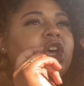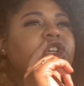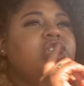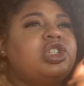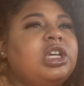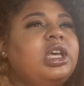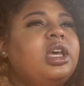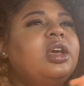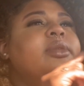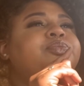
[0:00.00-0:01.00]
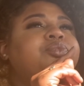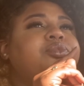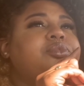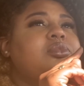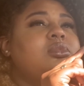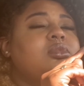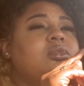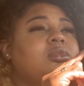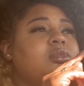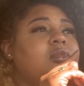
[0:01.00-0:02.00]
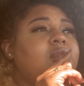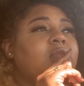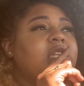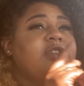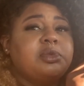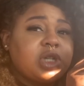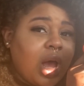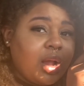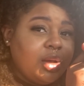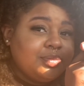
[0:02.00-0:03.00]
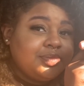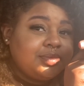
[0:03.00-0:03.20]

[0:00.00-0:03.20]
She is from Chicago.